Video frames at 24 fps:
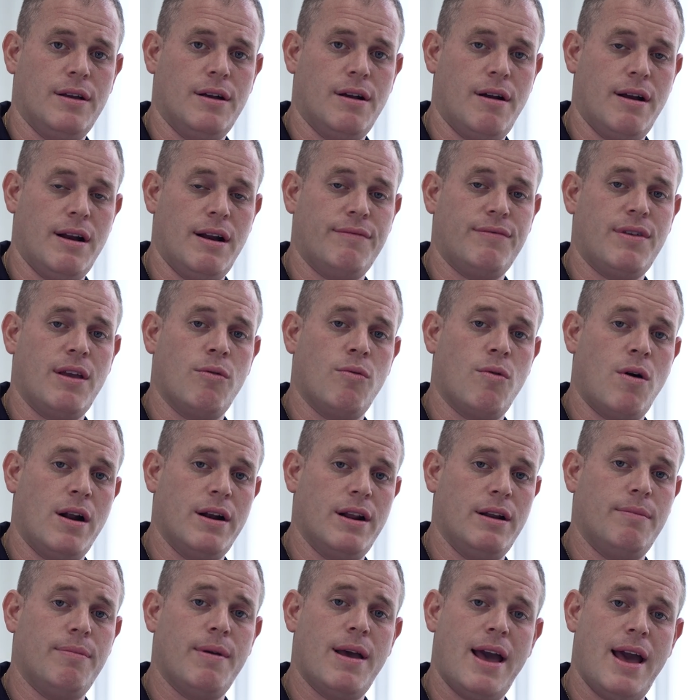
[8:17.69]
All right, if they
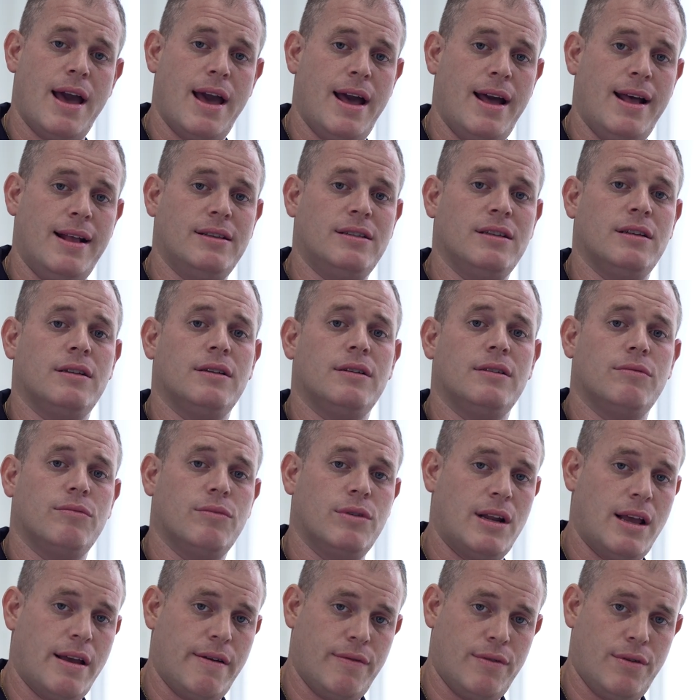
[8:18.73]
wanted beds and
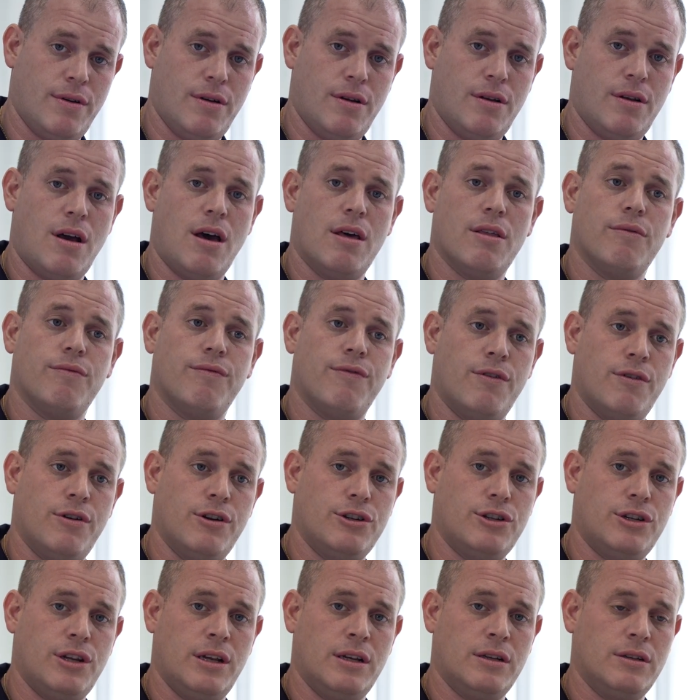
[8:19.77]
whatever, all the
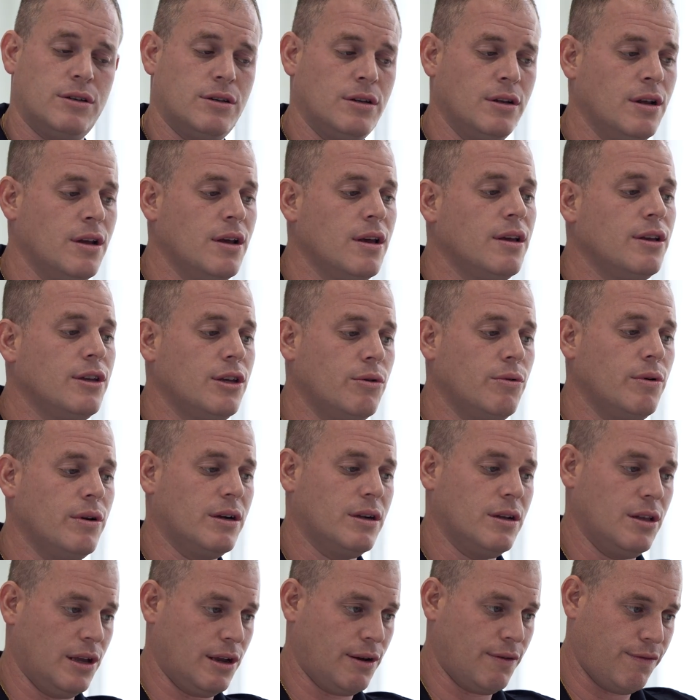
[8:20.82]
furnishings, you would
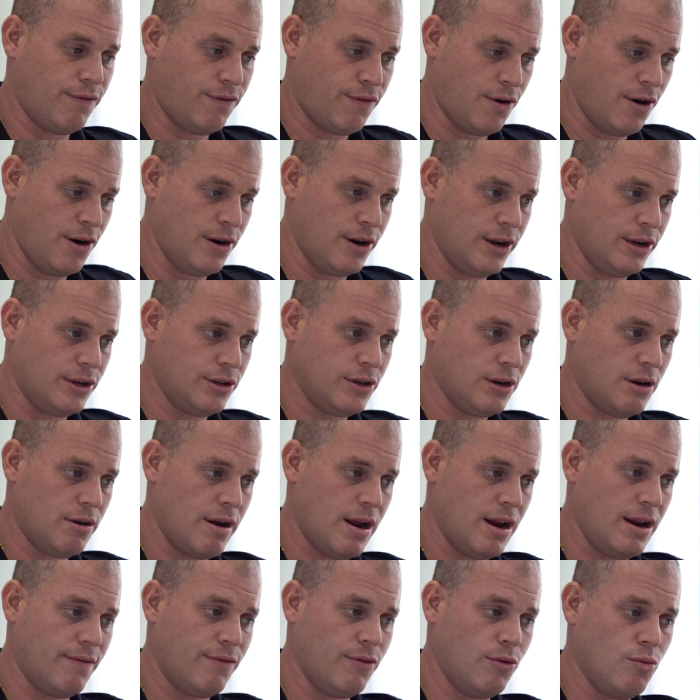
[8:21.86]
click Furnished. All
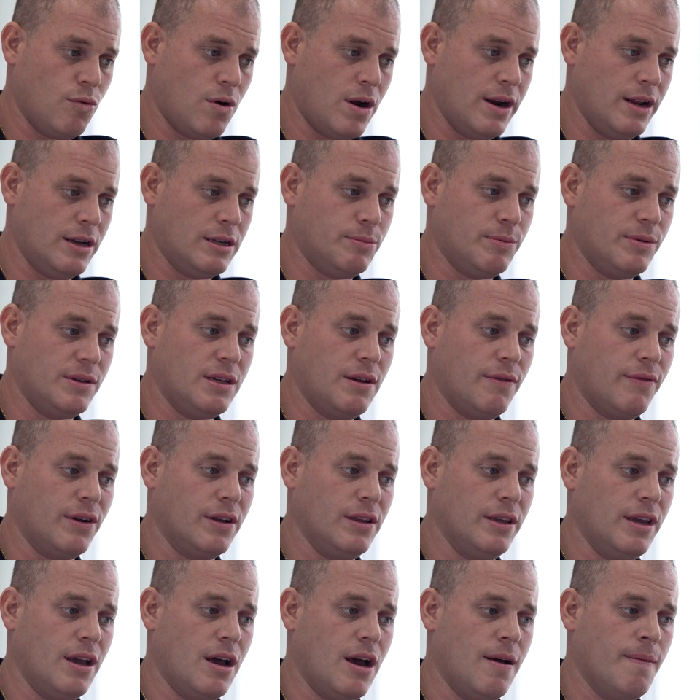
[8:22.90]
right, if you want it
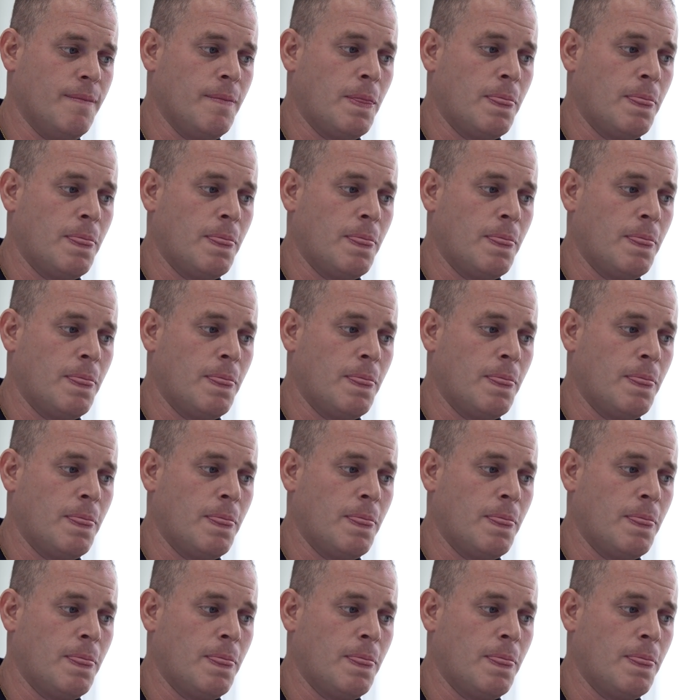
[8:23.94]
specifically,